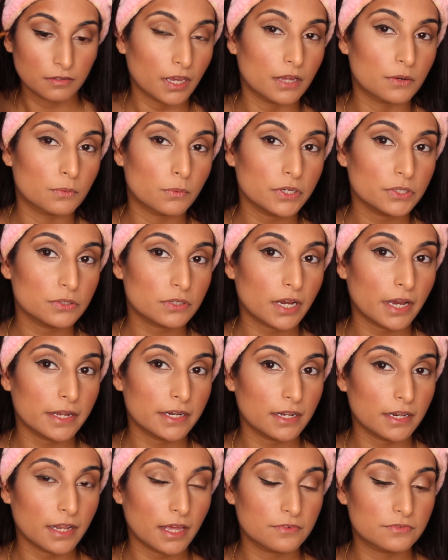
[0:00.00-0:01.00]
And what you're
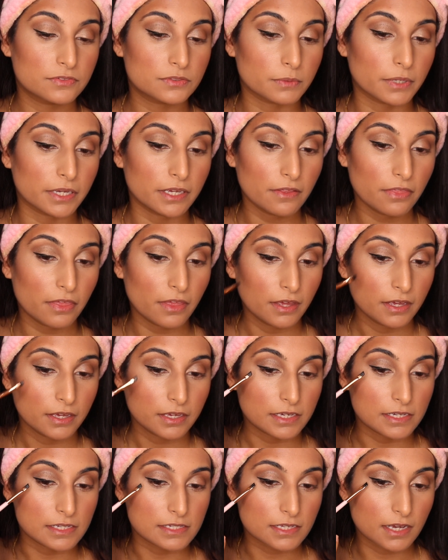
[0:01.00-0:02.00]
kind of left with
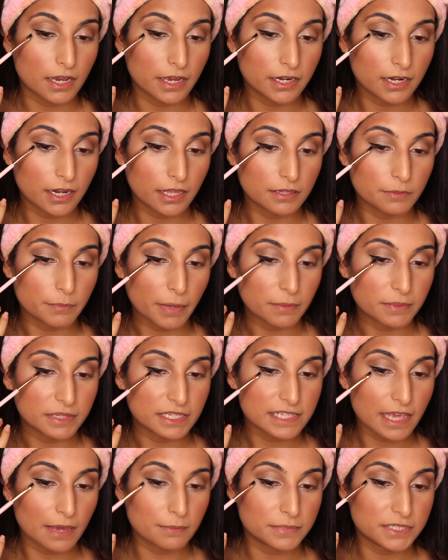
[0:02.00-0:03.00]
is kind of like maybe
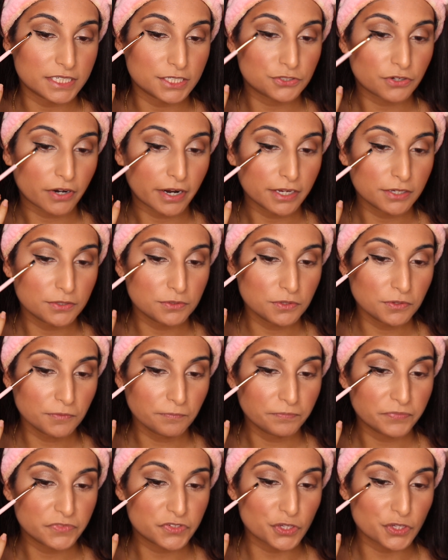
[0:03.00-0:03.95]
this empty triangle.